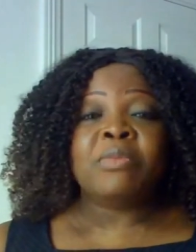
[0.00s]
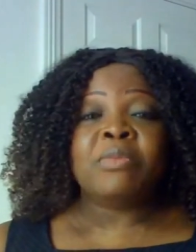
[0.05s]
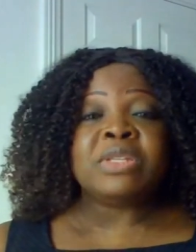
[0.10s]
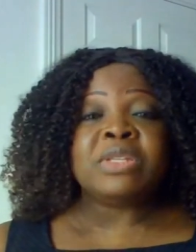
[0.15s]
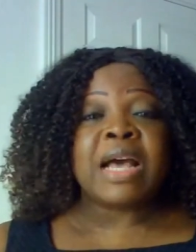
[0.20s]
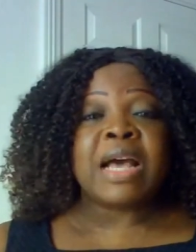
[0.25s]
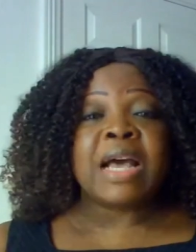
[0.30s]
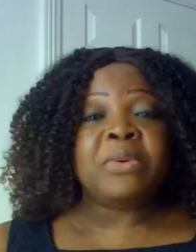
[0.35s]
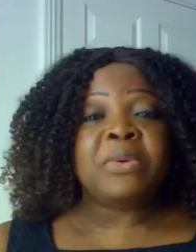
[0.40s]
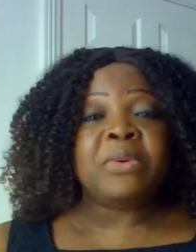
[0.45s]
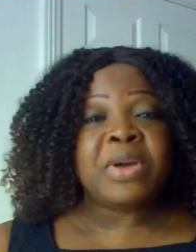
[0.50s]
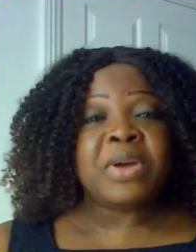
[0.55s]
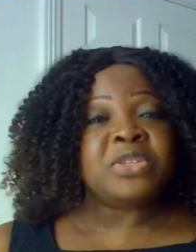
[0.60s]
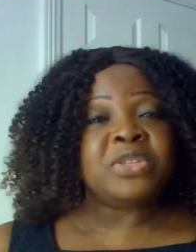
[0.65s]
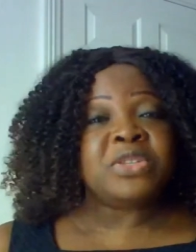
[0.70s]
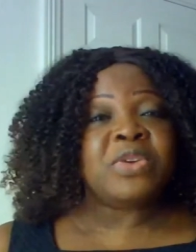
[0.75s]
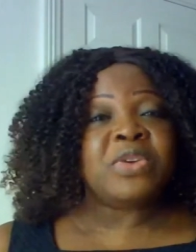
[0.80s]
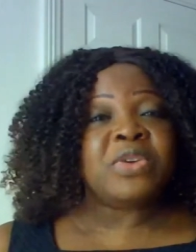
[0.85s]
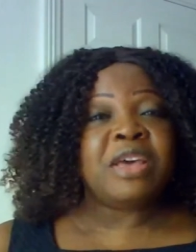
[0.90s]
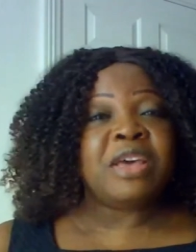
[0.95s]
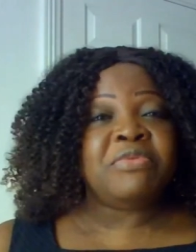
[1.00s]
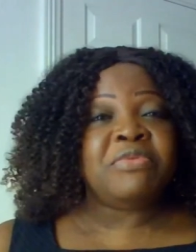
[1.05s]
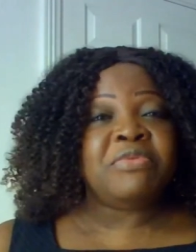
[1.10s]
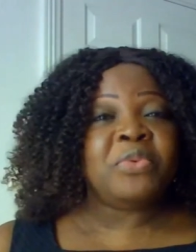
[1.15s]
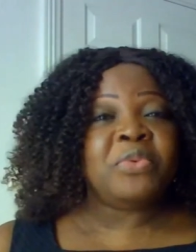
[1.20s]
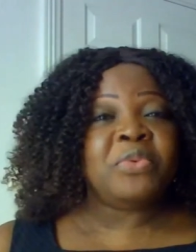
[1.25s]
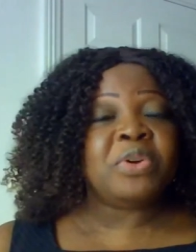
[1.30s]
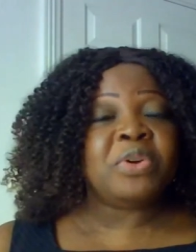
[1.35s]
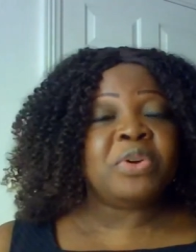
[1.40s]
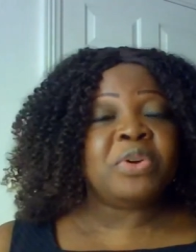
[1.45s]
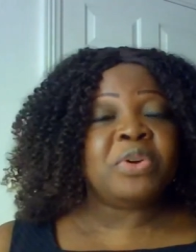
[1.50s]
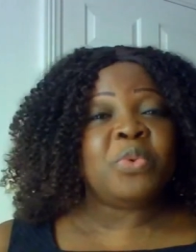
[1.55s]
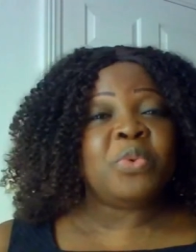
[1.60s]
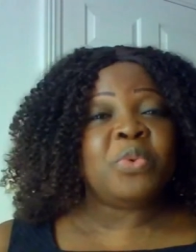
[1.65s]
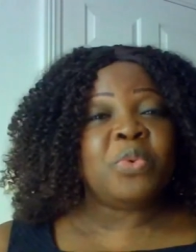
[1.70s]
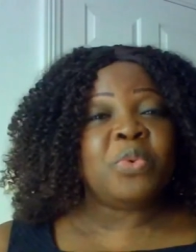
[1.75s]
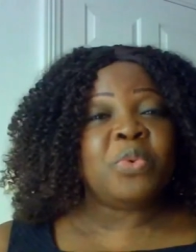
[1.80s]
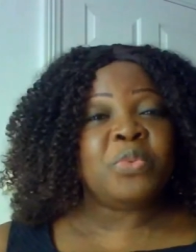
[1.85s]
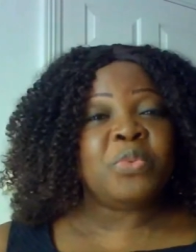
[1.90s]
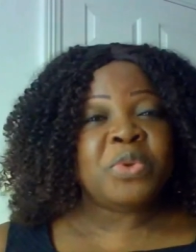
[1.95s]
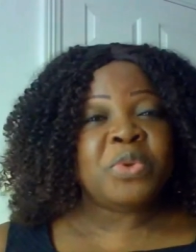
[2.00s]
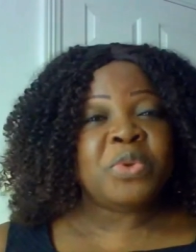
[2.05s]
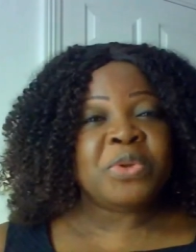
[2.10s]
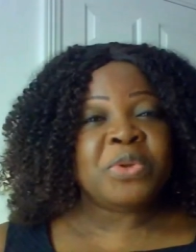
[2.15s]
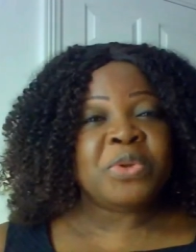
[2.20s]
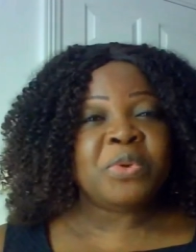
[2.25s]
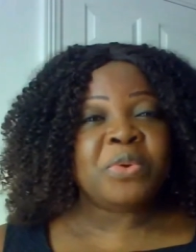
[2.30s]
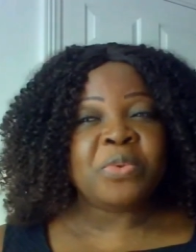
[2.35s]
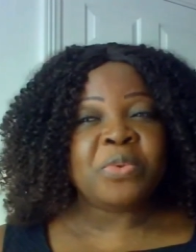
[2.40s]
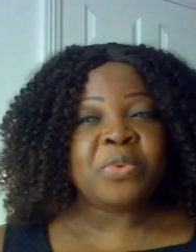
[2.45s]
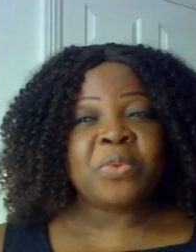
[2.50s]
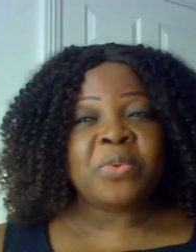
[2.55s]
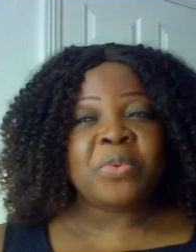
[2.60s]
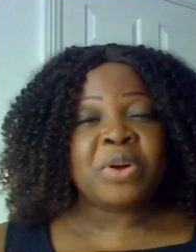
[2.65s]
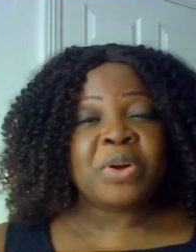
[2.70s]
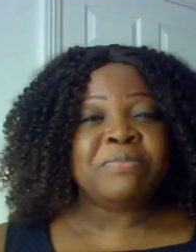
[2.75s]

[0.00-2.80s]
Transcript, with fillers: But I went to everyone, you know,